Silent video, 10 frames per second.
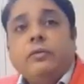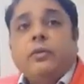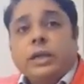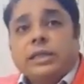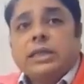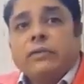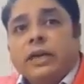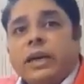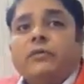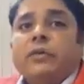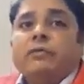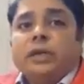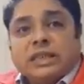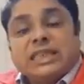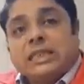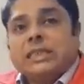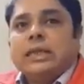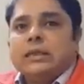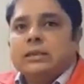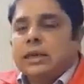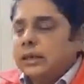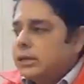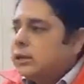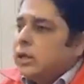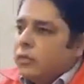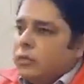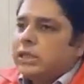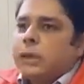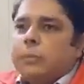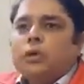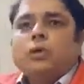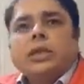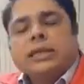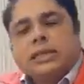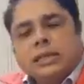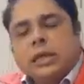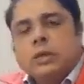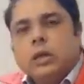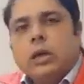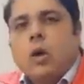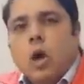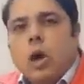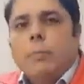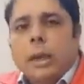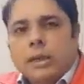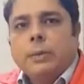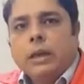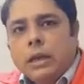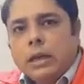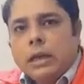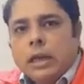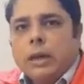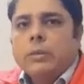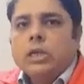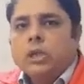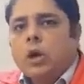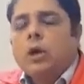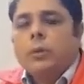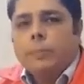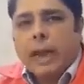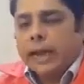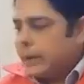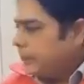27 and 56 liter cylinders, which can be used as a singular or multiple combination or a bank.